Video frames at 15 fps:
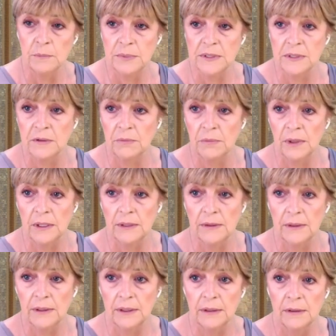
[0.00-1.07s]
busy
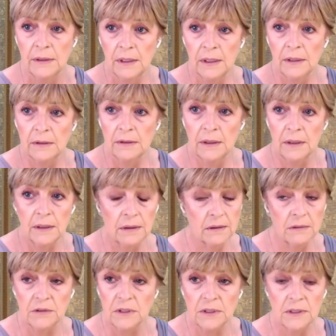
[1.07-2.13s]
reading that
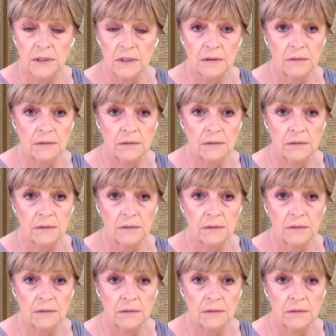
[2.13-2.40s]
I just